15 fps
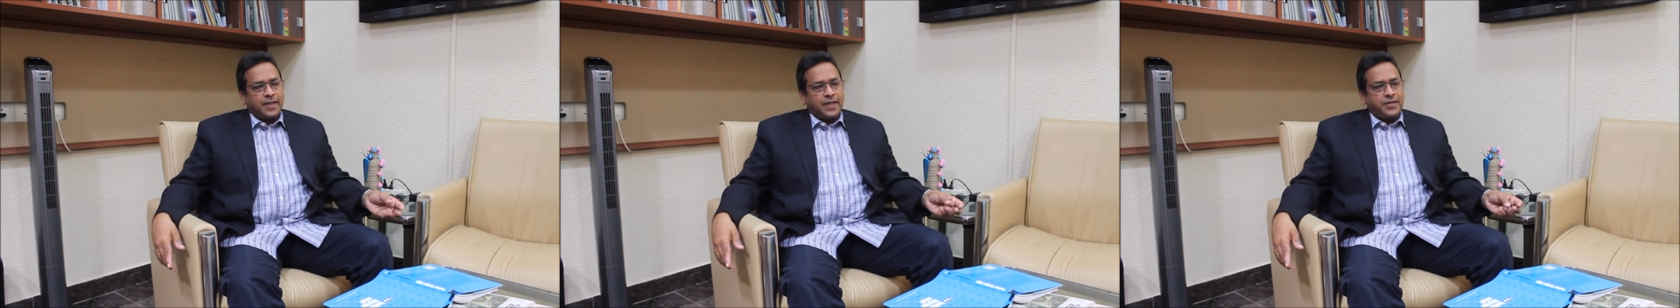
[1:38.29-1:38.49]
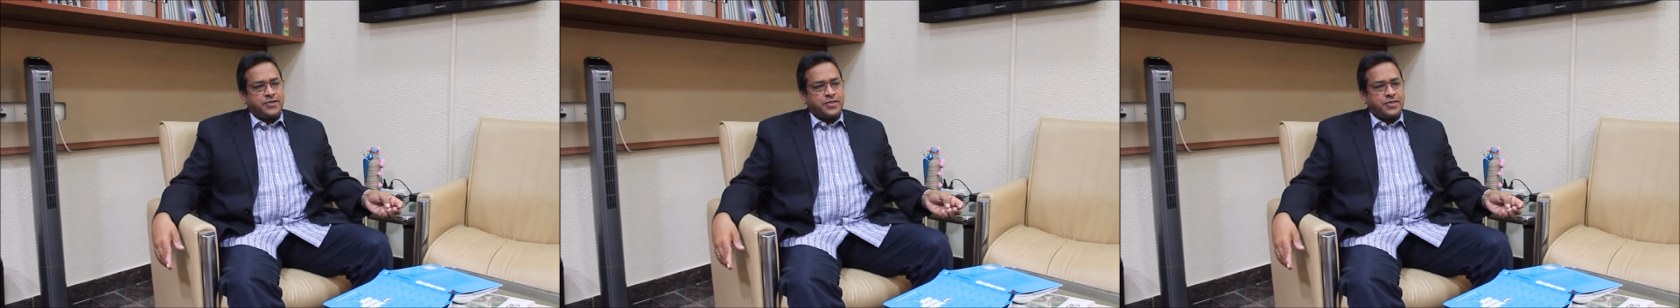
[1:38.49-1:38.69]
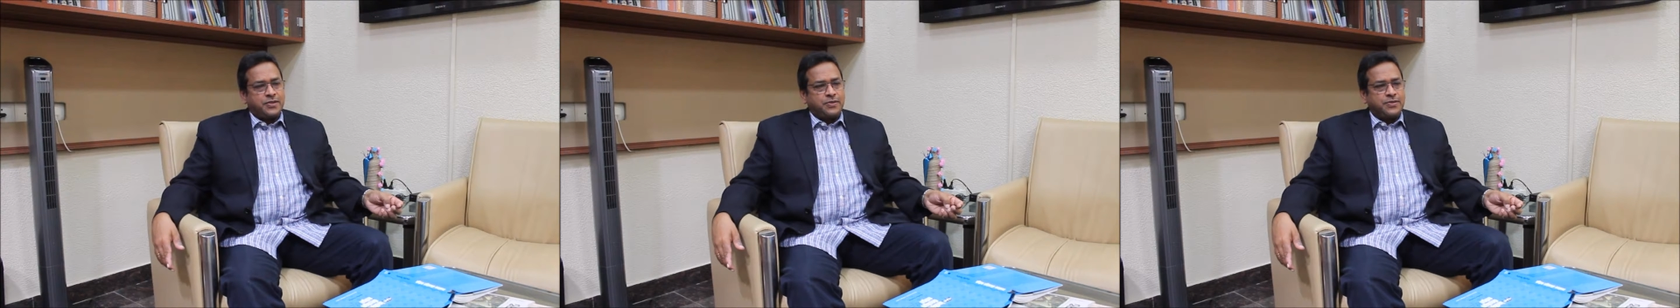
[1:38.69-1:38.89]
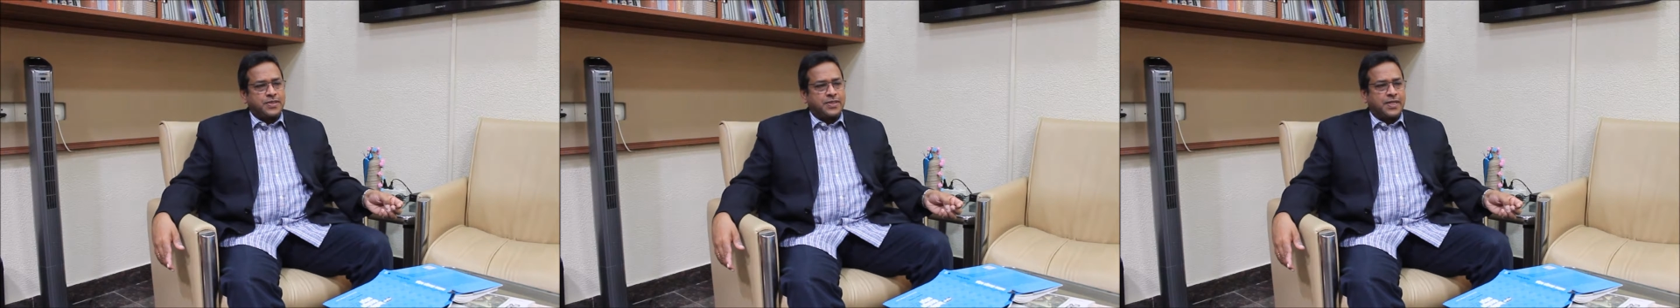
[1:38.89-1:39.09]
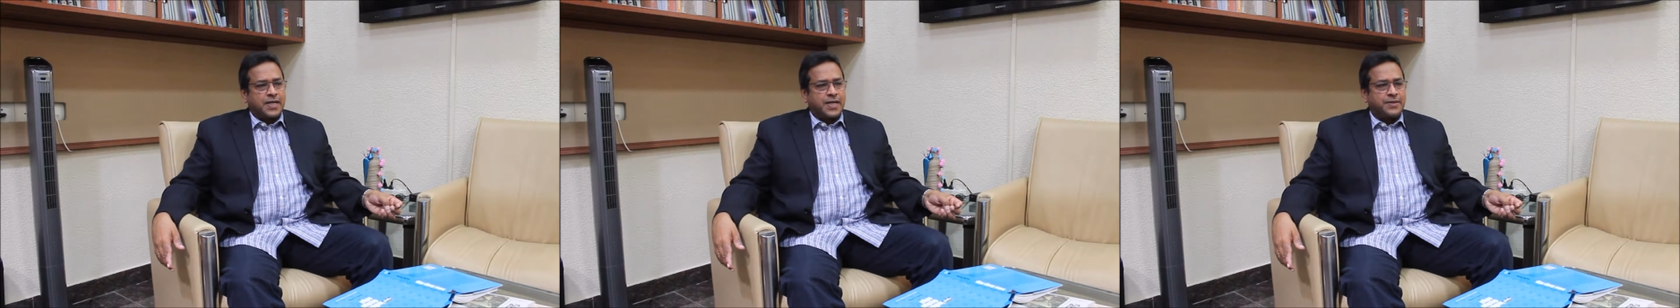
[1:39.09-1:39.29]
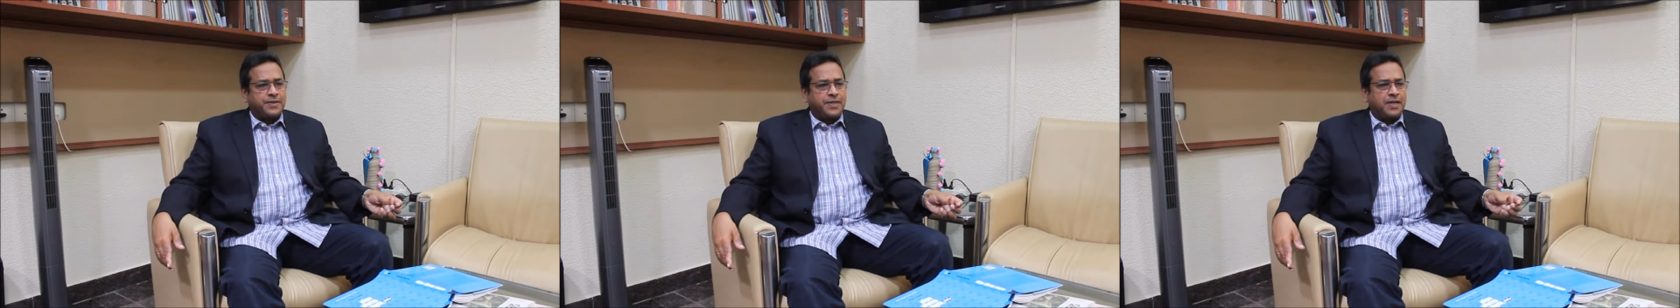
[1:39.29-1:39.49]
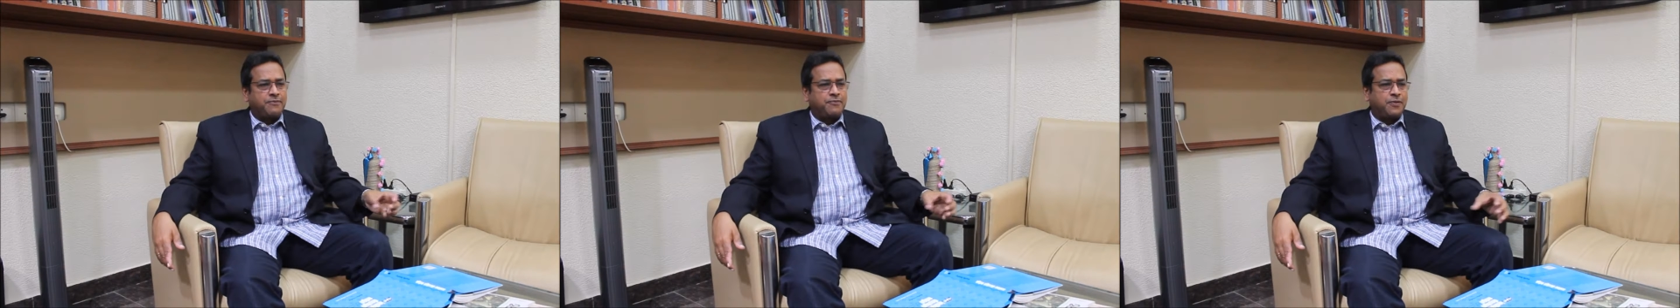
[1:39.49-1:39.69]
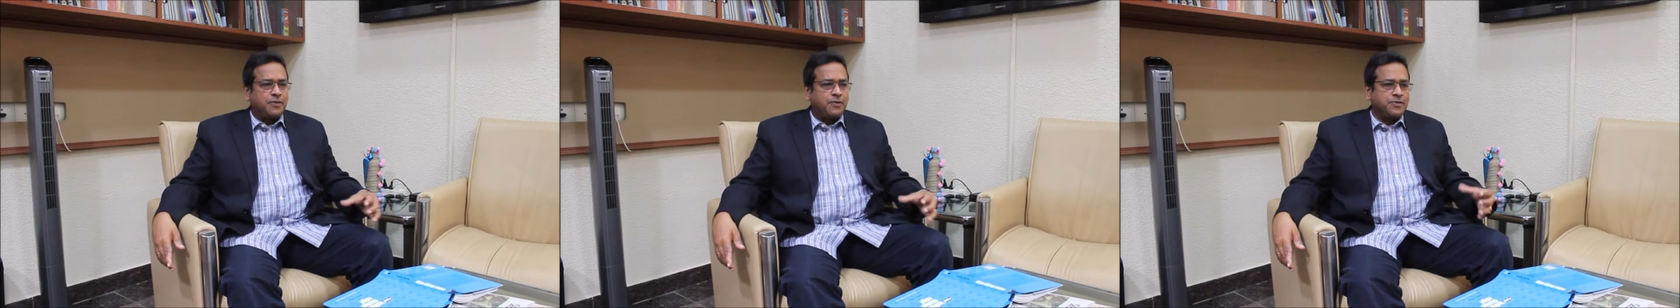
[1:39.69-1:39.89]
institutes in the country
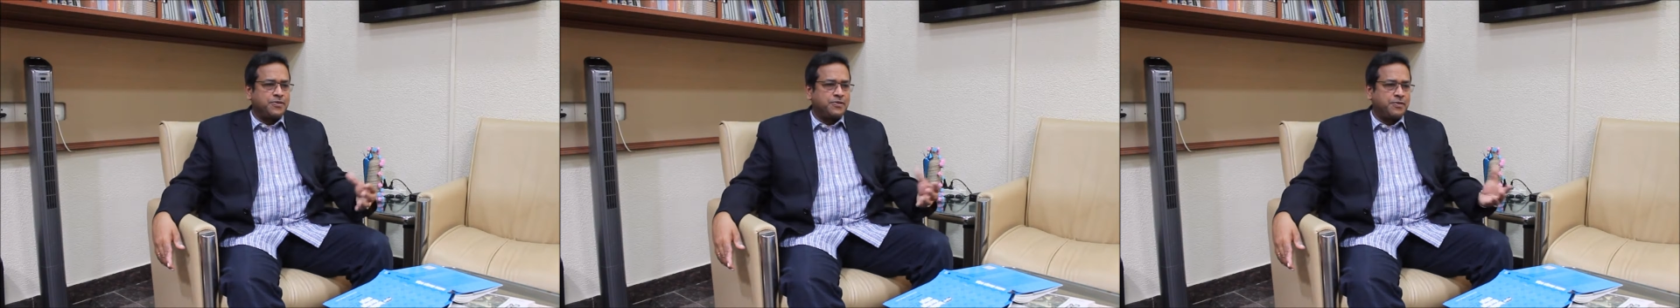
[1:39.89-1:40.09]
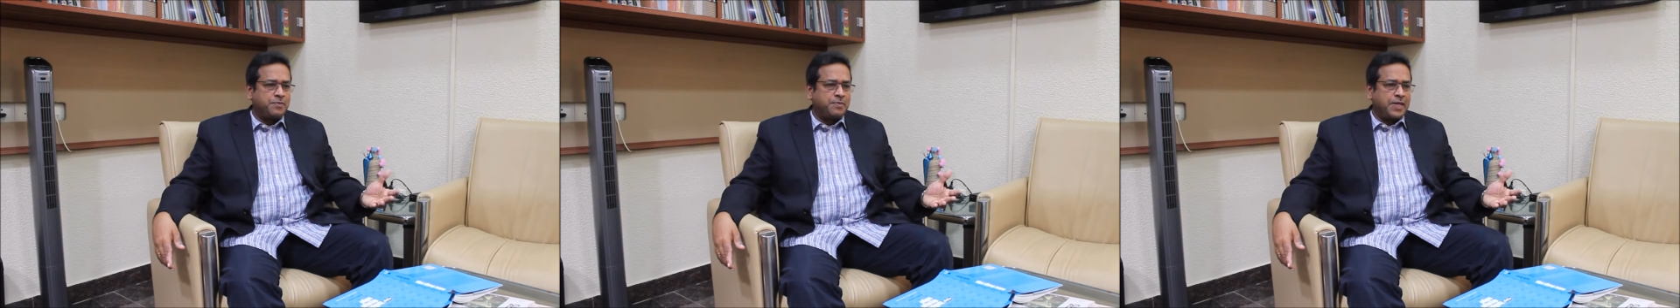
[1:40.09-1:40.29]
have followed suit,